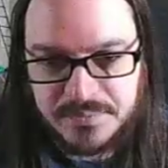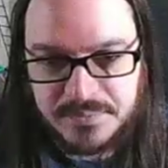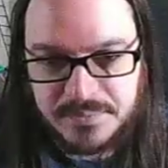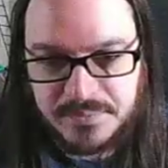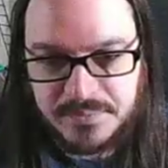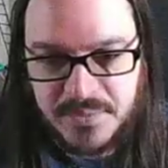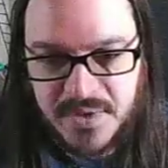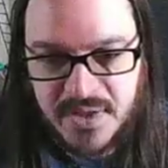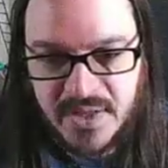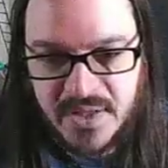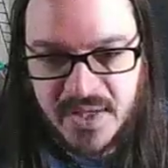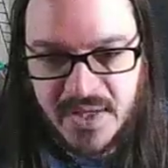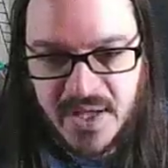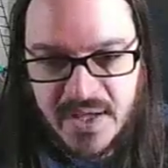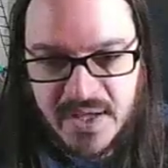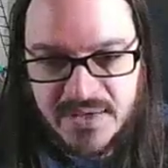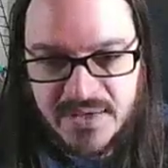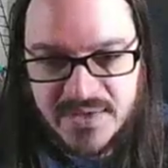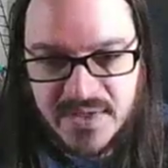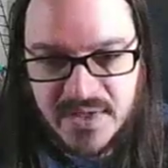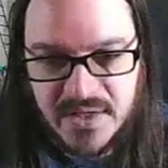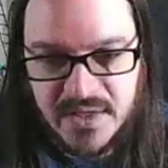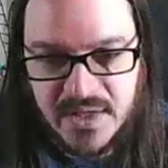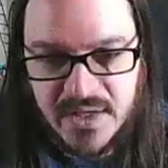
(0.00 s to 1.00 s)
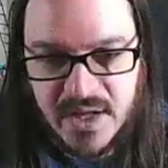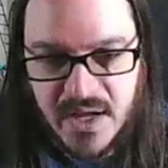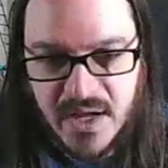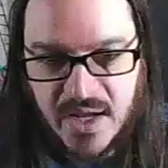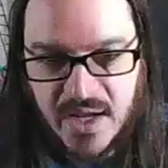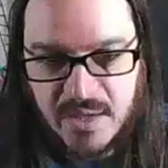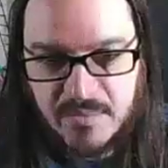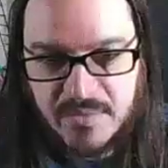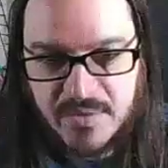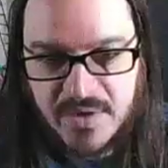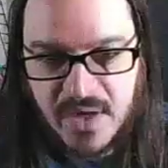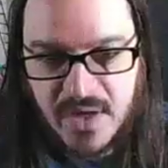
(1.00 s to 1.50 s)
But like said, I
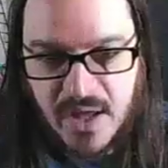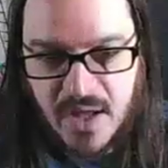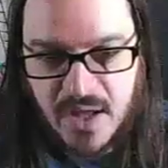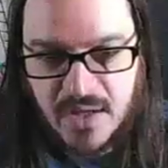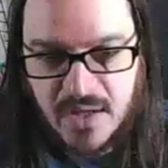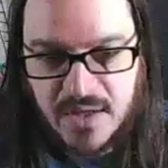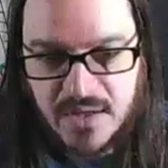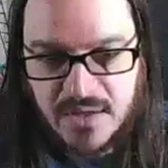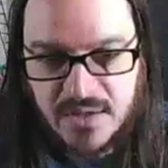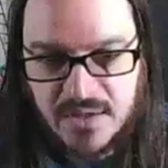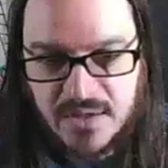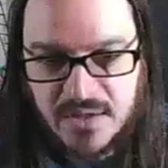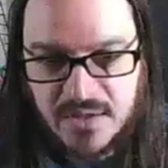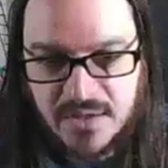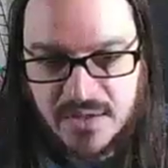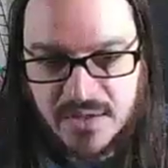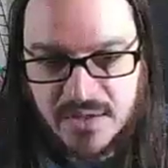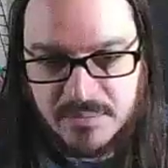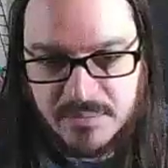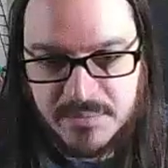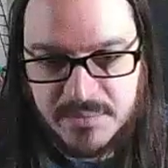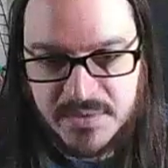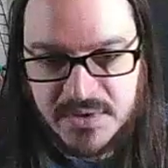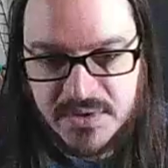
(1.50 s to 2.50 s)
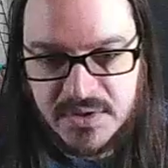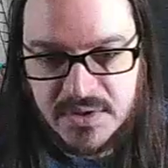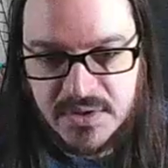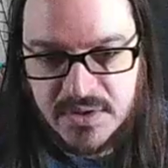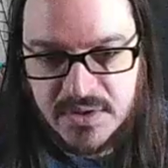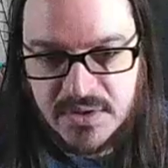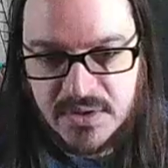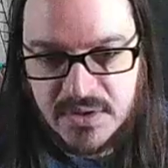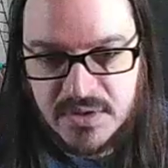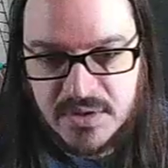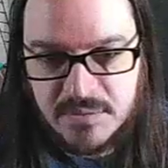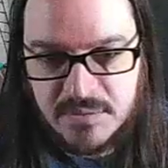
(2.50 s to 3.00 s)
am not going to kill him
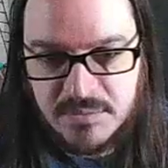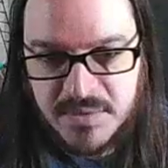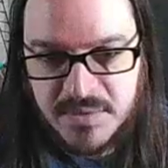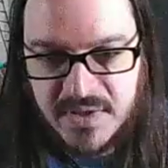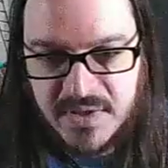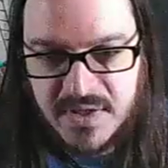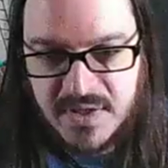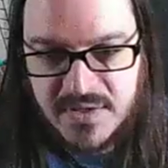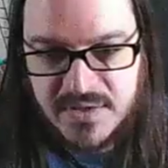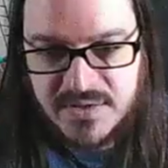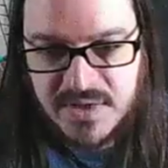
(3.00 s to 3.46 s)
because